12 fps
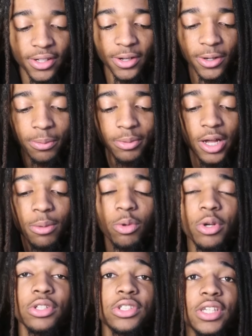Now I'm
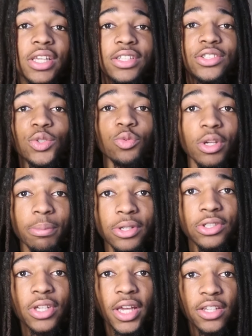going to get into
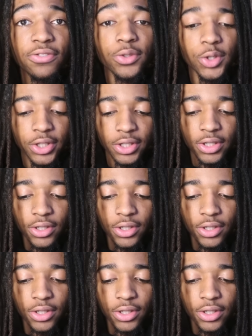Wemby's case for rookie of the